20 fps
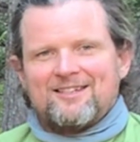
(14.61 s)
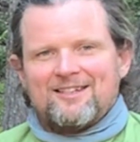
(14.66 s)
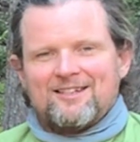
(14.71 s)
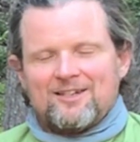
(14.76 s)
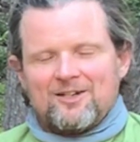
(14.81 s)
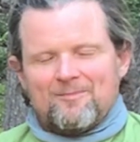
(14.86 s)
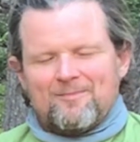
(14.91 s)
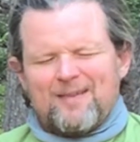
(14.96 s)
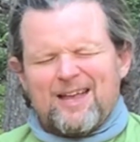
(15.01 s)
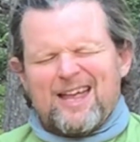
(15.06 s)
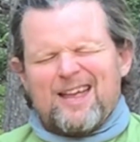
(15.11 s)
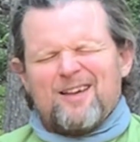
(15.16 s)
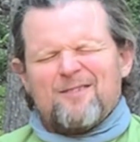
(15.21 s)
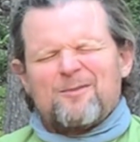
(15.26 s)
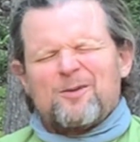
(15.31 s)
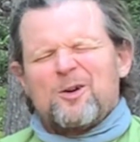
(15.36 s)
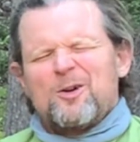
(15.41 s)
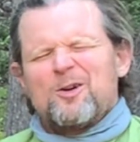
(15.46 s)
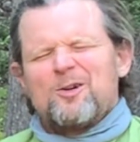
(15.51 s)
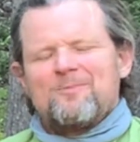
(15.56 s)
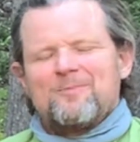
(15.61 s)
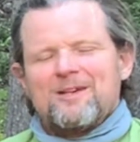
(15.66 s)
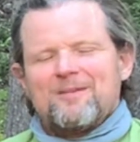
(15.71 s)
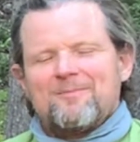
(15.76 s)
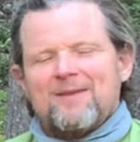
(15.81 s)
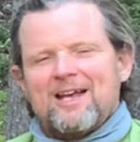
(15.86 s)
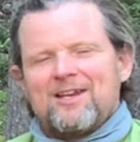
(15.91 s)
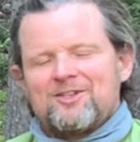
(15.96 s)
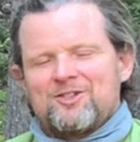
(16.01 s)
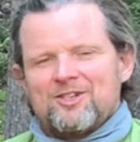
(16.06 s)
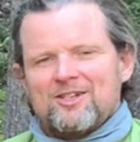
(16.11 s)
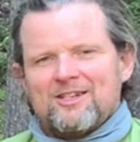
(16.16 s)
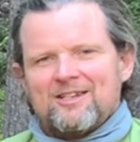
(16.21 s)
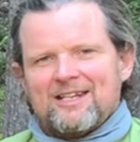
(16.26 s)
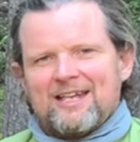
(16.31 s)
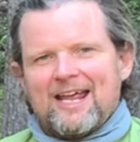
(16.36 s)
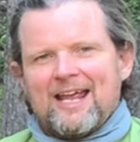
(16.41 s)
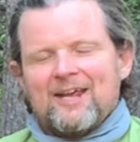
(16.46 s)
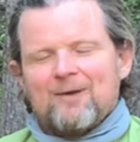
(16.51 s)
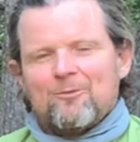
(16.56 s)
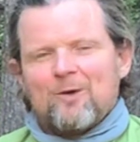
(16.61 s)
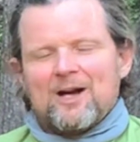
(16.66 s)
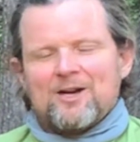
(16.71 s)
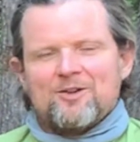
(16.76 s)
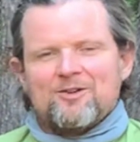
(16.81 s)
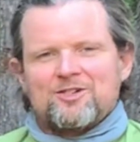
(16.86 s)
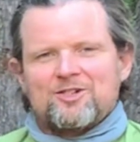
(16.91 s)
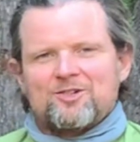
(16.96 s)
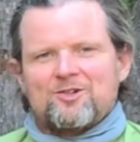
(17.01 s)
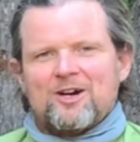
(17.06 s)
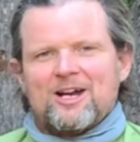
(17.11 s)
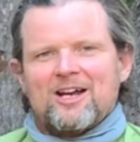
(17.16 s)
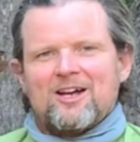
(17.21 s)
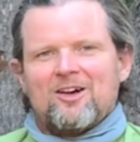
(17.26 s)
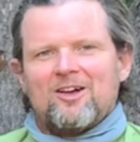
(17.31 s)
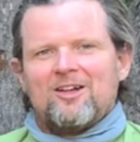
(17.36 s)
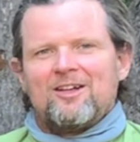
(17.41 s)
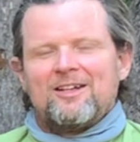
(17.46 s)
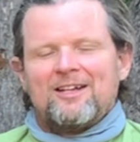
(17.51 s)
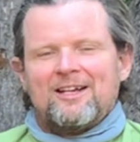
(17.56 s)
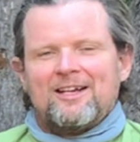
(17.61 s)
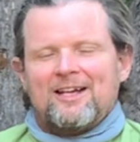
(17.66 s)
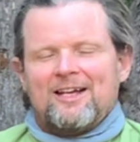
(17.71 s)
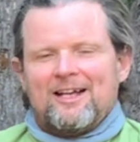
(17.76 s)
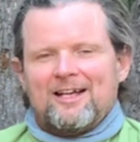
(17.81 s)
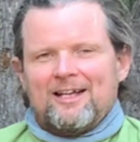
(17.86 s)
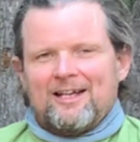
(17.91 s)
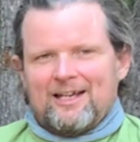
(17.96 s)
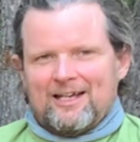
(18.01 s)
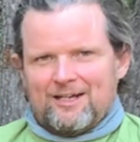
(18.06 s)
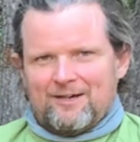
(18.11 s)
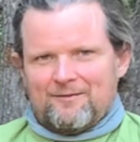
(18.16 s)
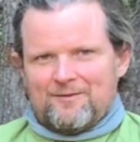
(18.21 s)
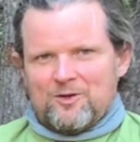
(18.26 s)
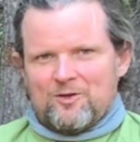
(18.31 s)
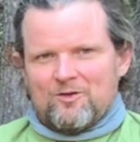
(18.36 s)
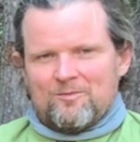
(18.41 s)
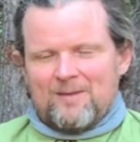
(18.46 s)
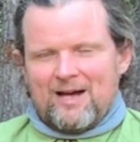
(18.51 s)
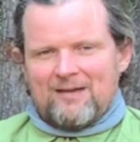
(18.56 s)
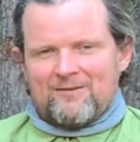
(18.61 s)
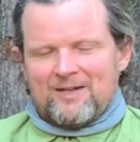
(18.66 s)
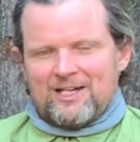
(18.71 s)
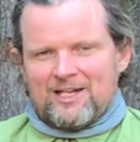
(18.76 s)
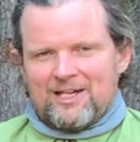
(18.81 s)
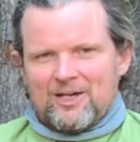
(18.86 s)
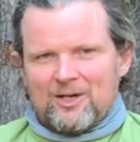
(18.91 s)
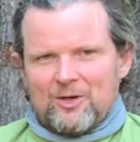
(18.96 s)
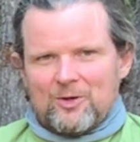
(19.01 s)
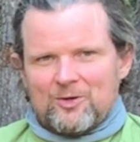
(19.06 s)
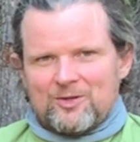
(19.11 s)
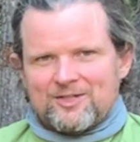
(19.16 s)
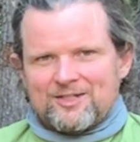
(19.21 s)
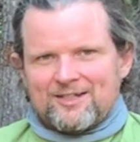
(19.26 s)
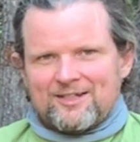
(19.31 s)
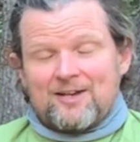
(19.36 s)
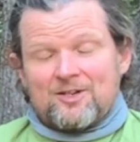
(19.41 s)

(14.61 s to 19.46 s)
You may have heard me mention the Eight Wonders Trail in a few of my videos.